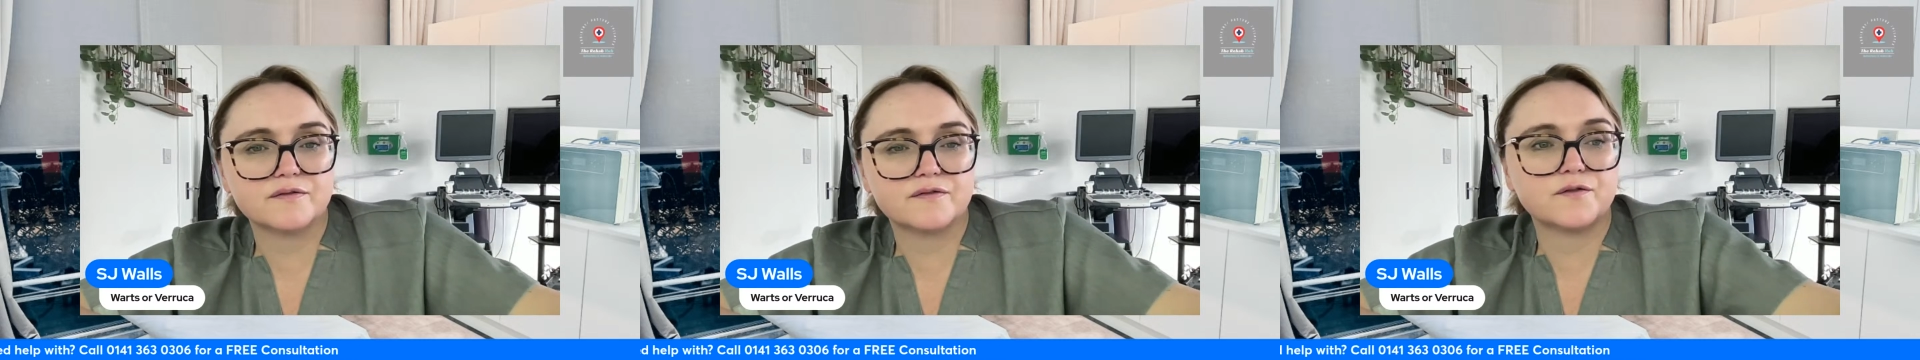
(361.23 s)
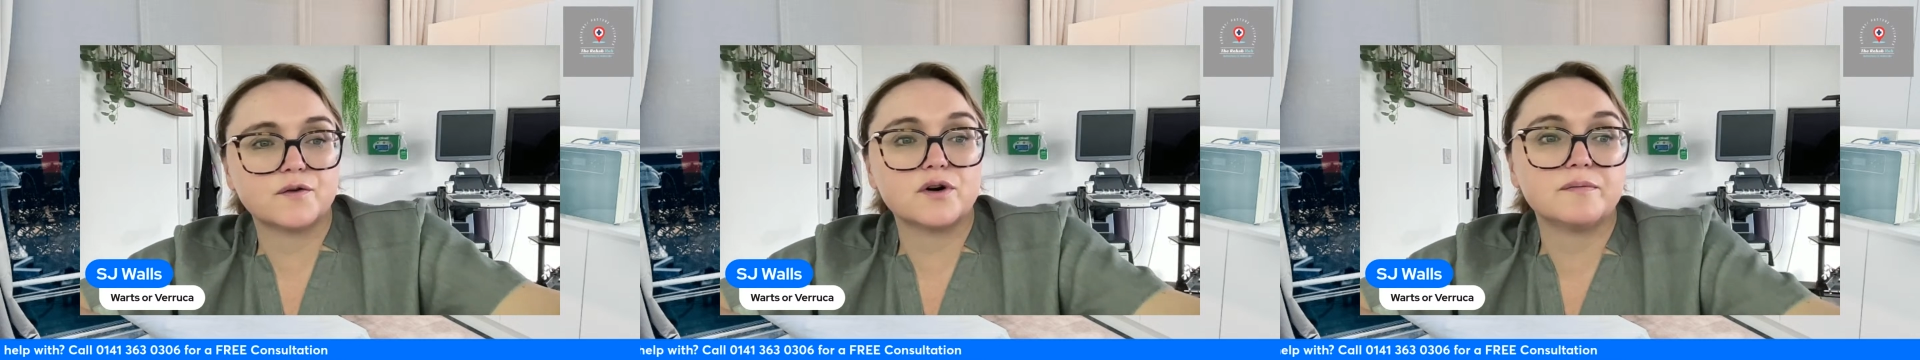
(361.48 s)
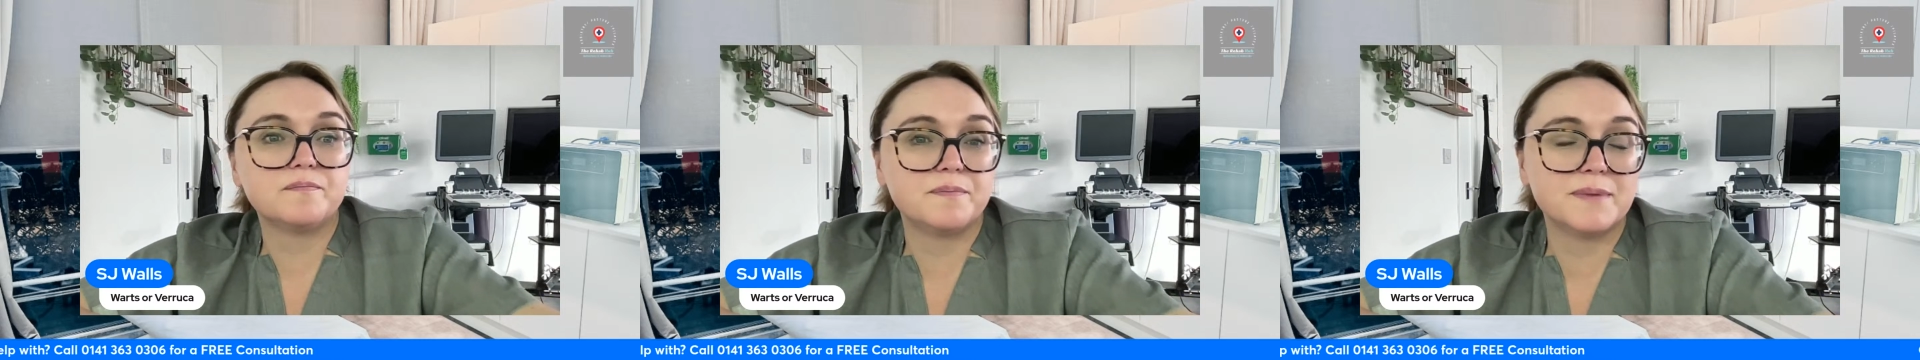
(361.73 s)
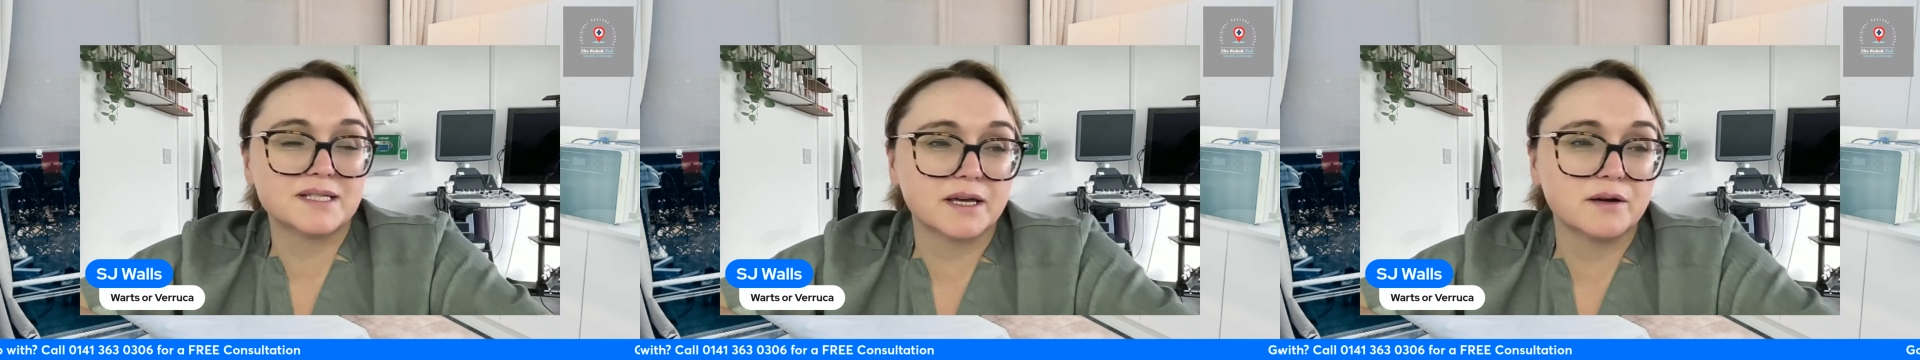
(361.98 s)
for
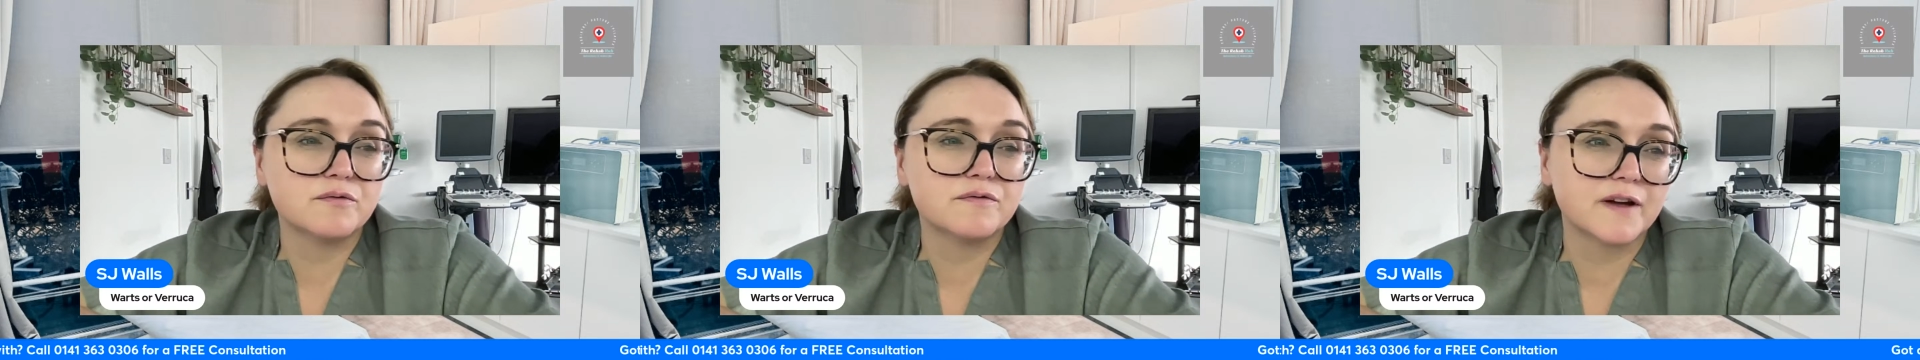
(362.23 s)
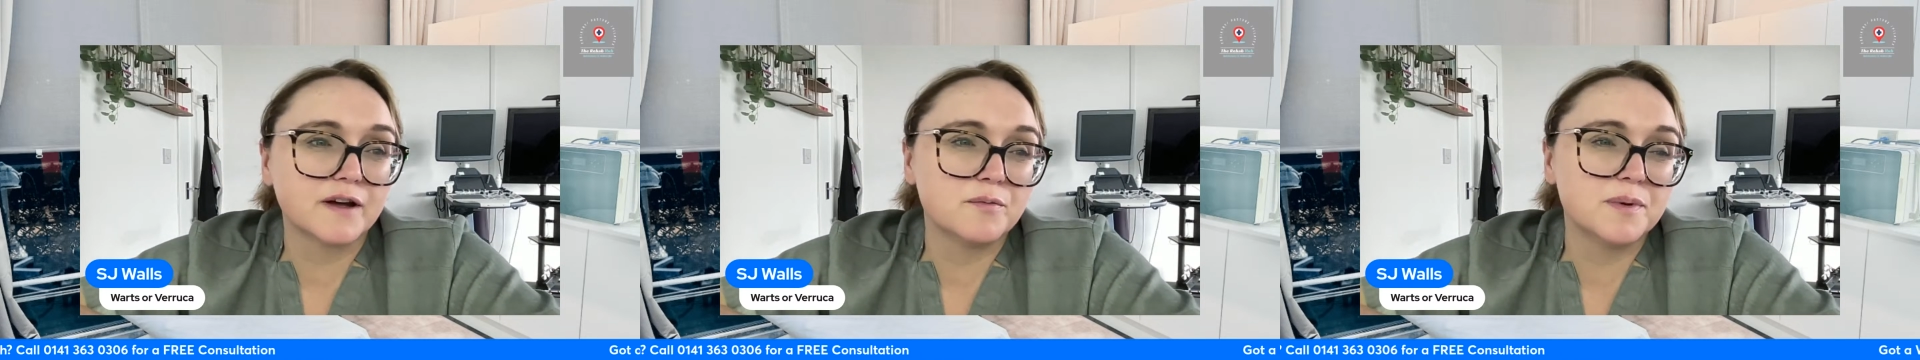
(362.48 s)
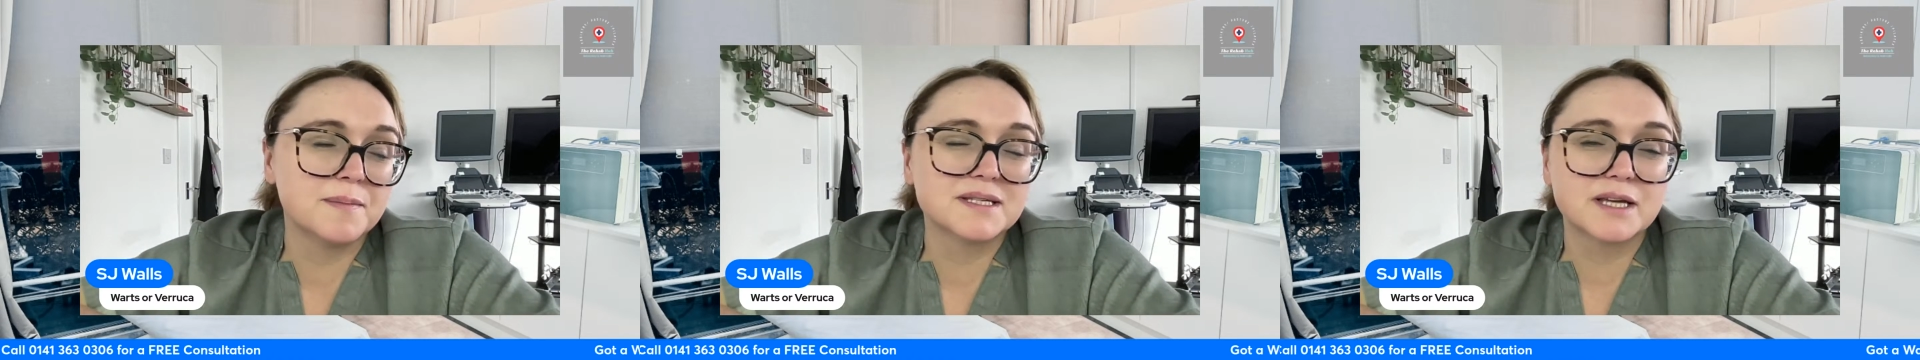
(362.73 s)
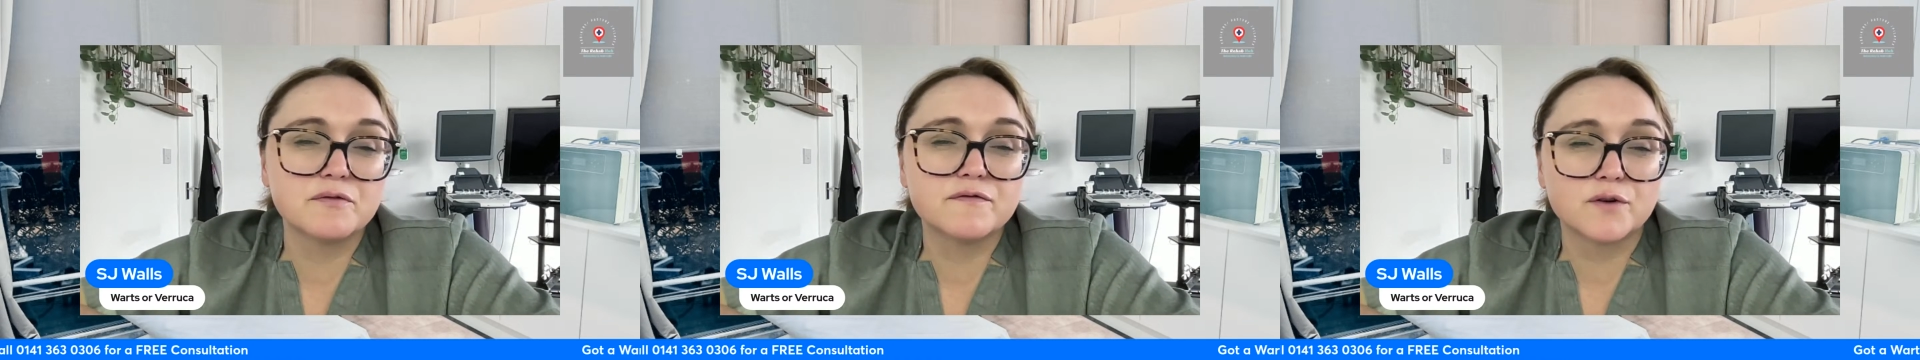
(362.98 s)
myself. It would be
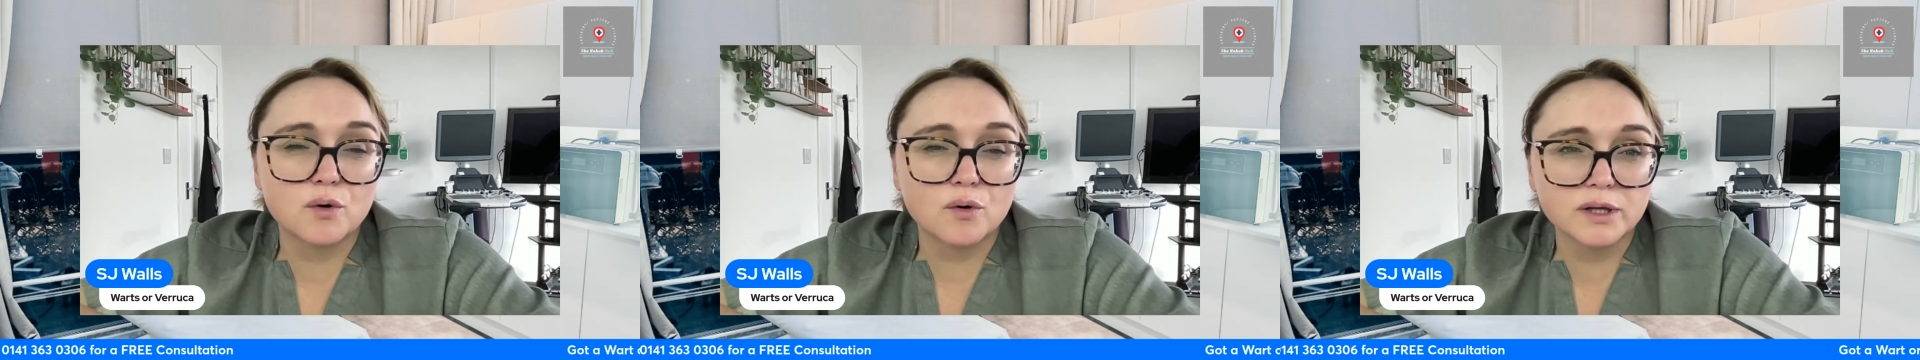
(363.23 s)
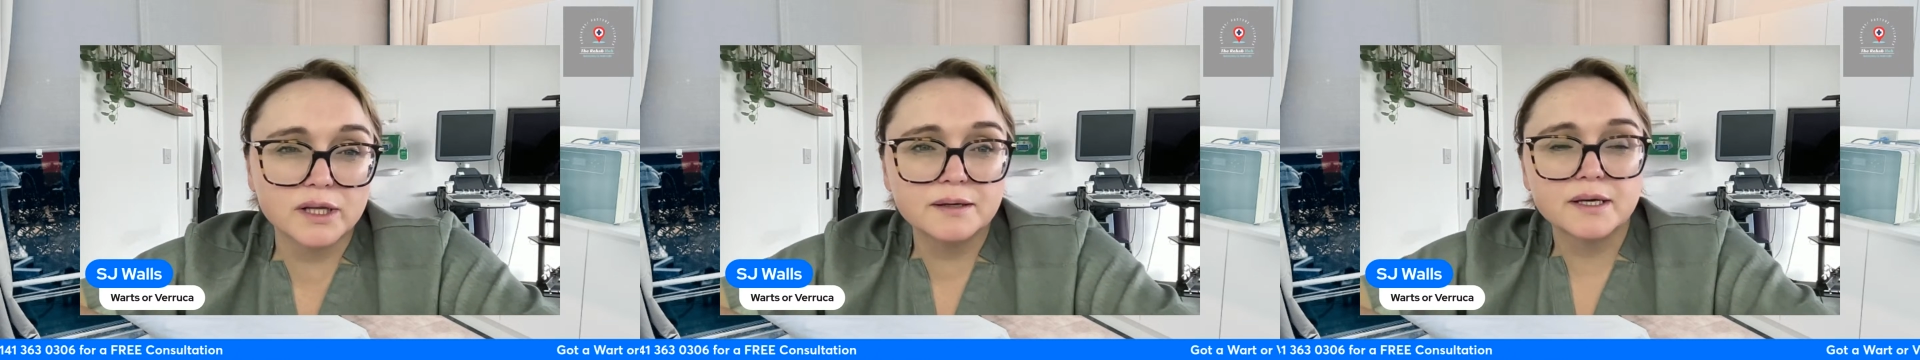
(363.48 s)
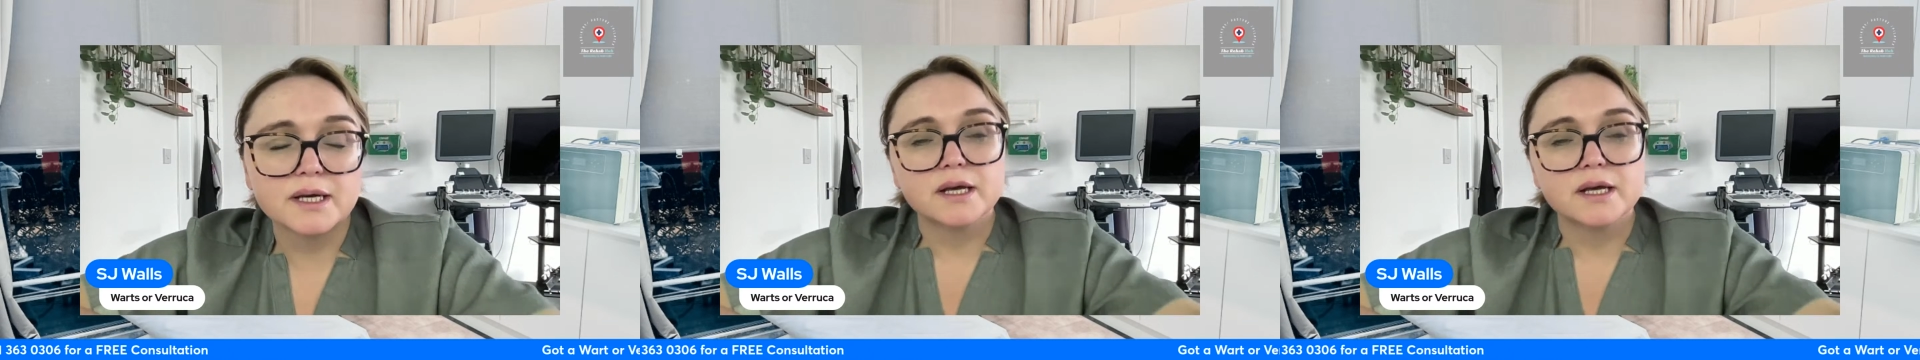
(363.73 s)
myself or Ollie,